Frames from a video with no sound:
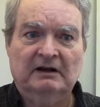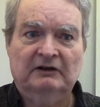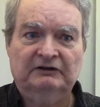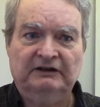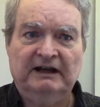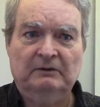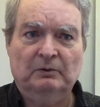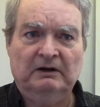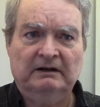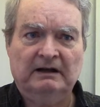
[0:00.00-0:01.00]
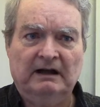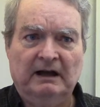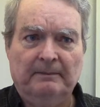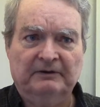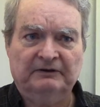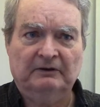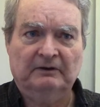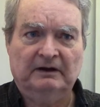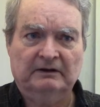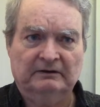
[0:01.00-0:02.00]
She had one episode
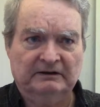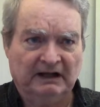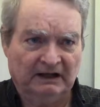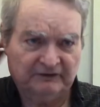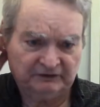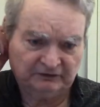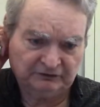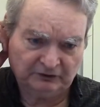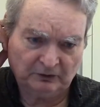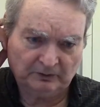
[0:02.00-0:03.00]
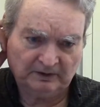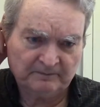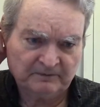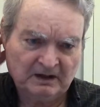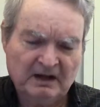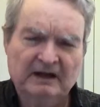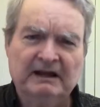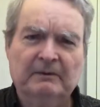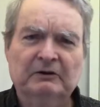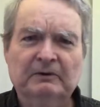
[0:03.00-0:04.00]
on her television show where
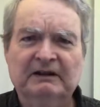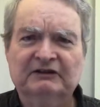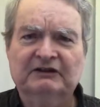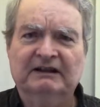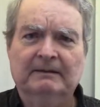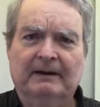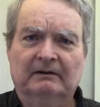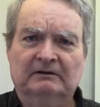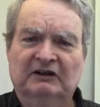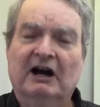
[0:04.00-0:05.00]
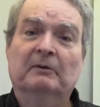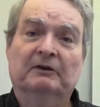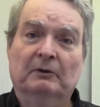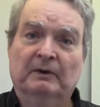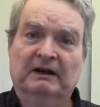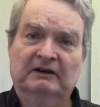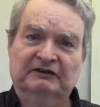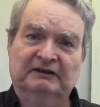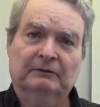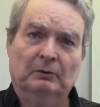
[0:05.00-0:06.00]
they were doing a skit about Gone with the Wind,
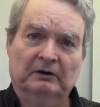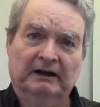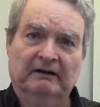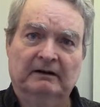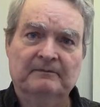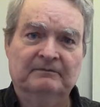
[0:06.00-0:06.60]
Civil War era.